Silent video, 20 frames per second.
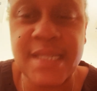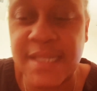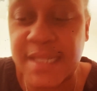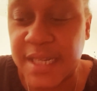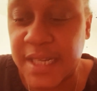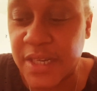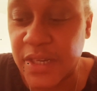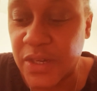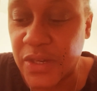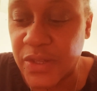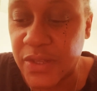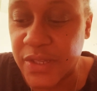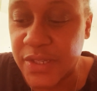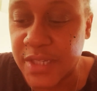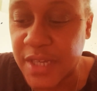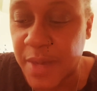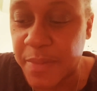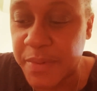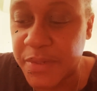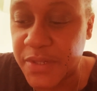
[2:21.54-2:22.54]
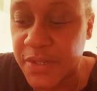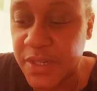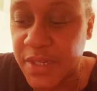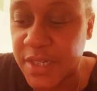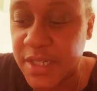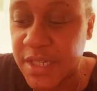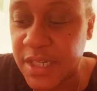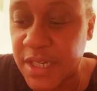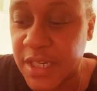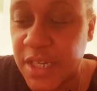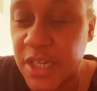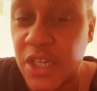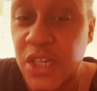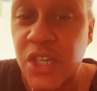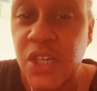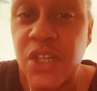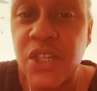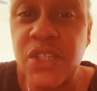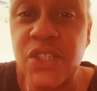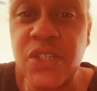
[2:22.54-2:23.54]
deal, this opportunity
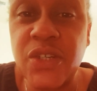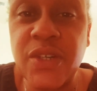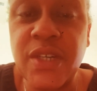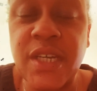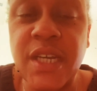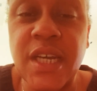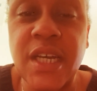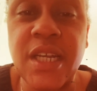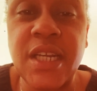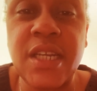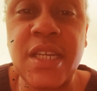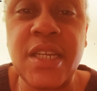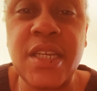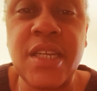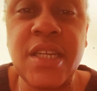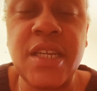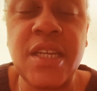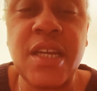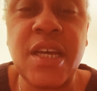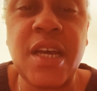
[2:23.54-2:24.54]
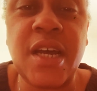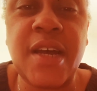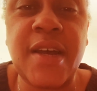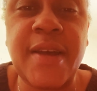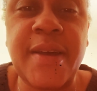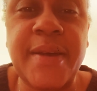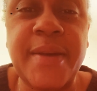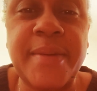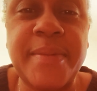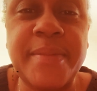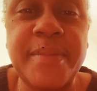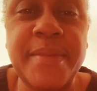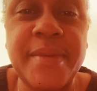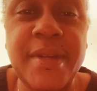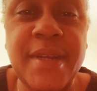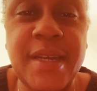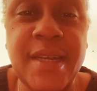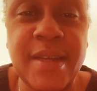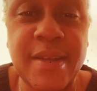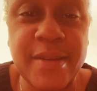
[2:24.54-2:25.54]
to get, uh,
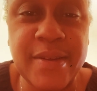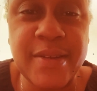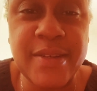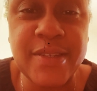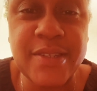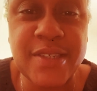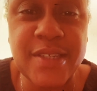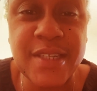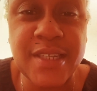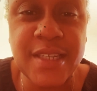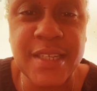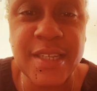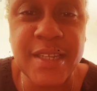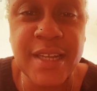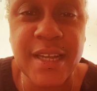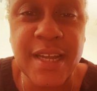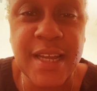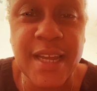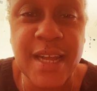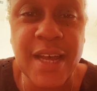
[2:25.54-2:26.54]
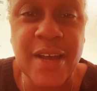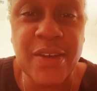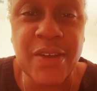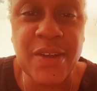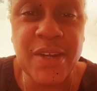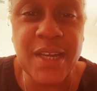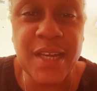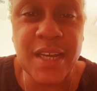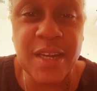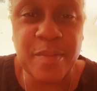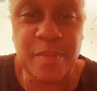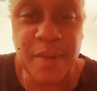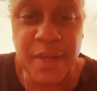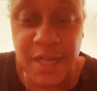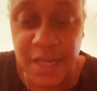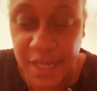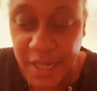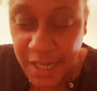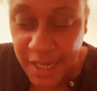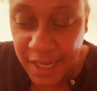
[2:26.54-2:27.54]
to allow you to get a big
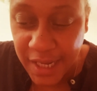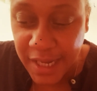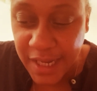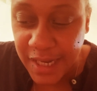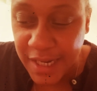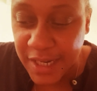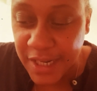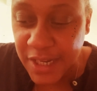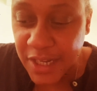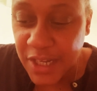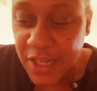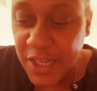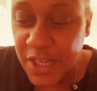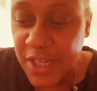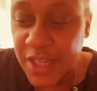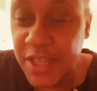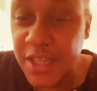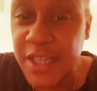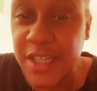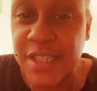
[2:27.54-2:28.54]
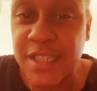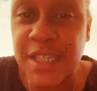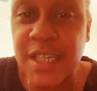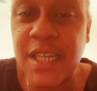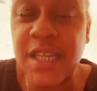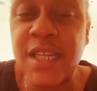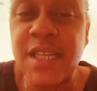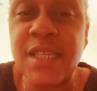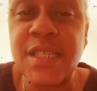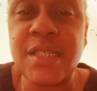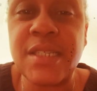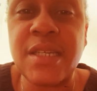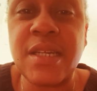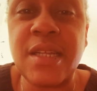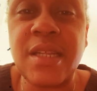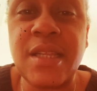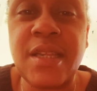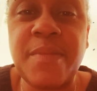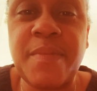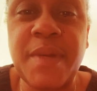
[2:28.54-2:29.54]
head. This is
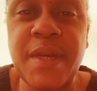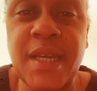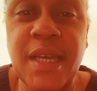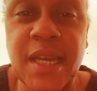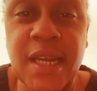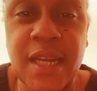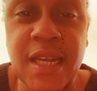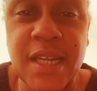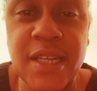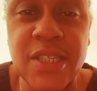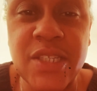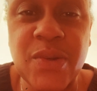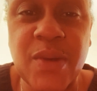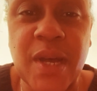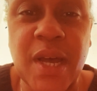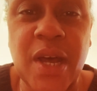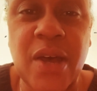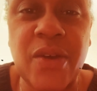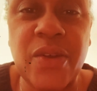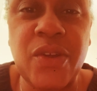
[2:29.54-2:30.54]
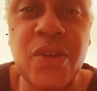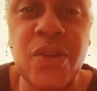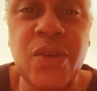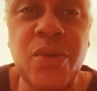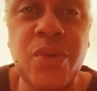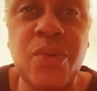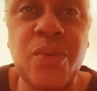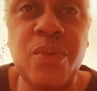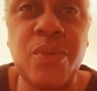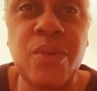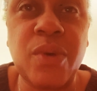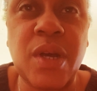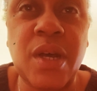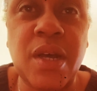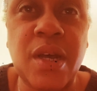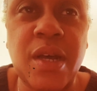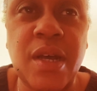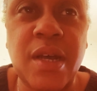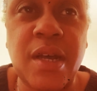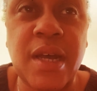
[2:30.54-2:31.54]
the beginning. So how you,
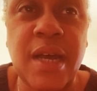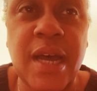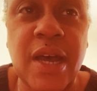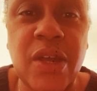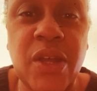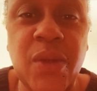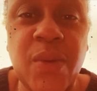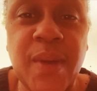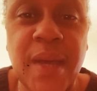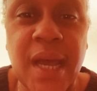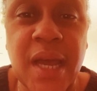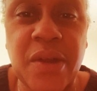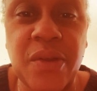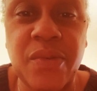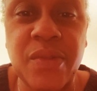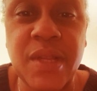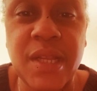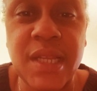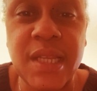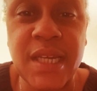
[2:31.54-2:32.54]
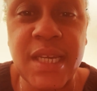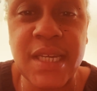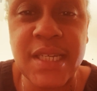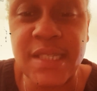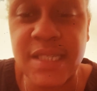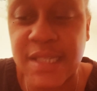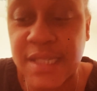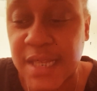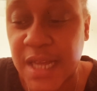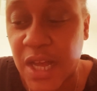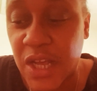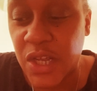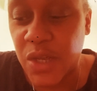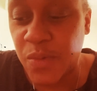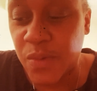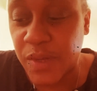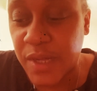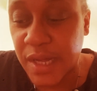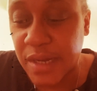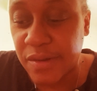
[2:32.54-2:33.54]
uh, how you handle the least is how you
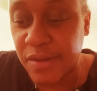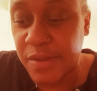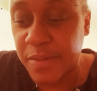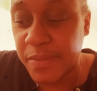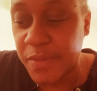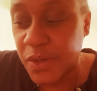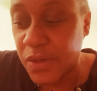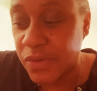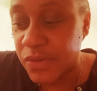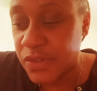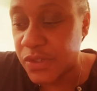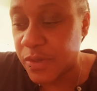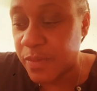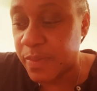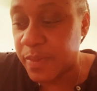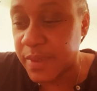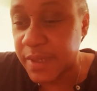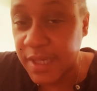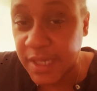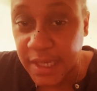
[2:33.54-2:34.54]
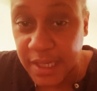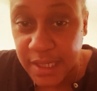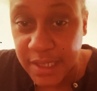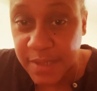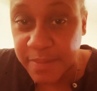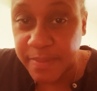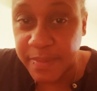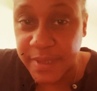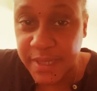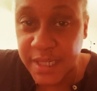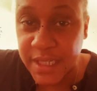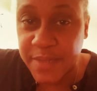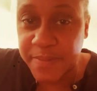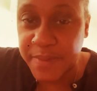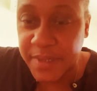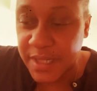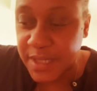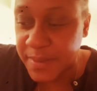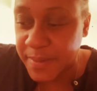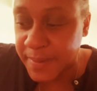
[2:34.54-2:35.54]
will handle the most. So please, please,
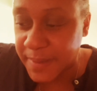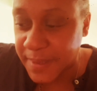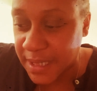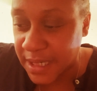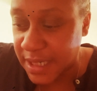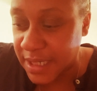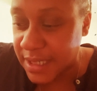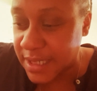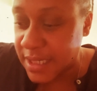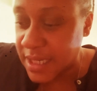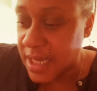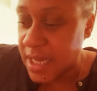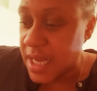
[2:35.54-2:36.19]
please, please.